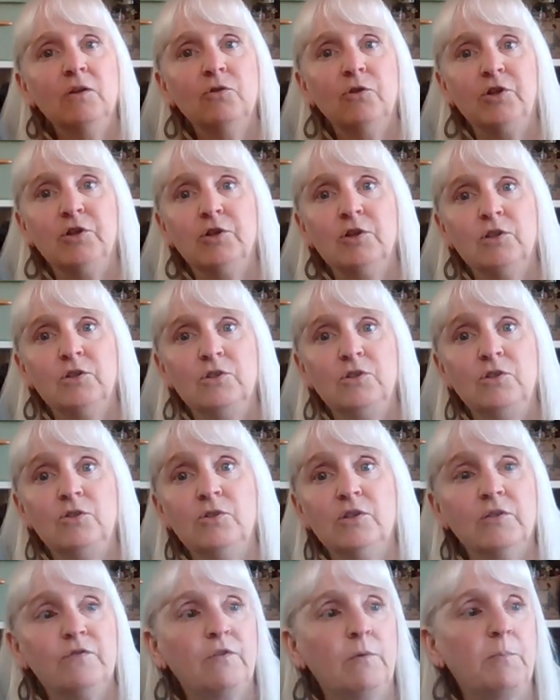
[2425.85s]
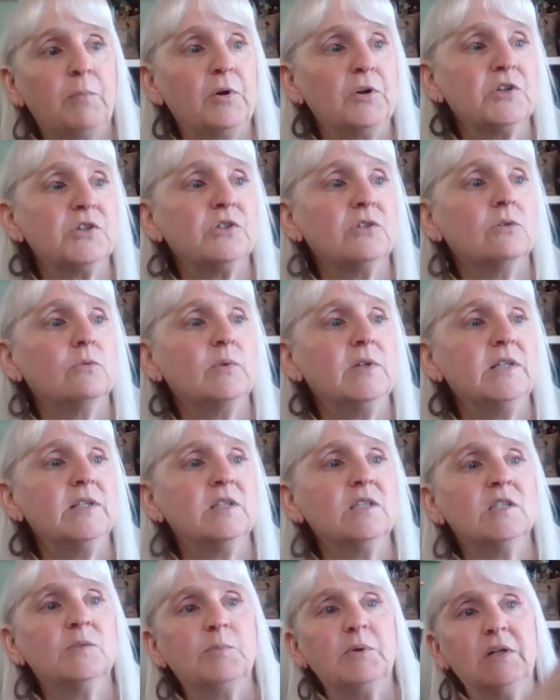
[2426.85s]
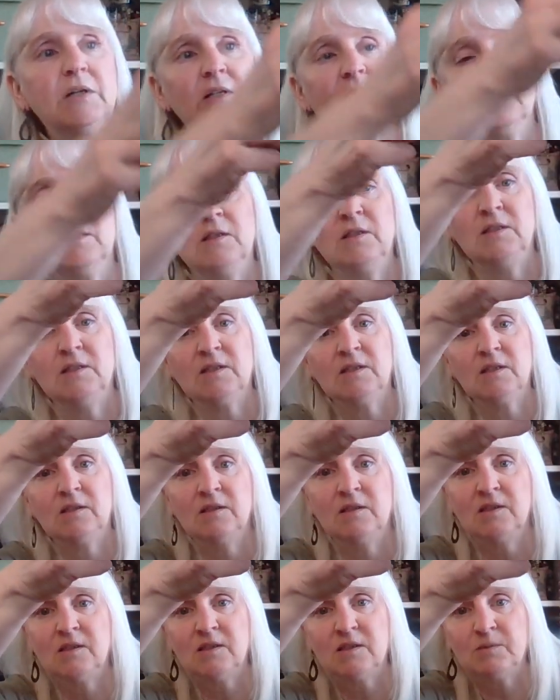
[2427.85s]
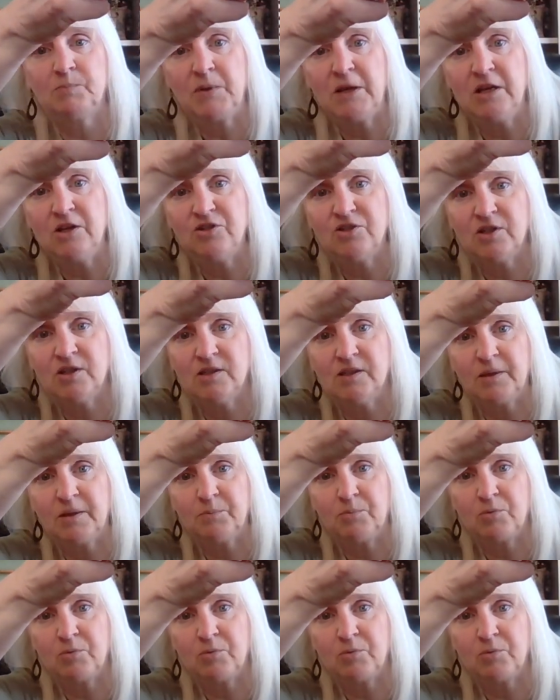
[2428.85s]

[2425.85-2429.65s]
or you could use it for personal reasons, but this page says like